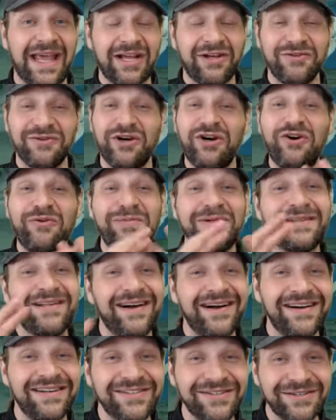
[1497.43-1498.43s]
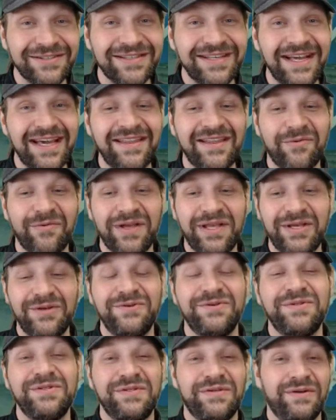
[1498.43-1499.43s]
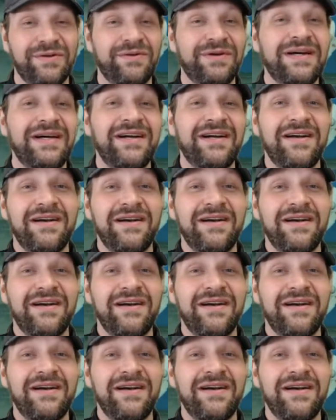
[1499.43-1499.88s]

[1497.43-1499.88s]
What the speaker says: A global underlay that we use to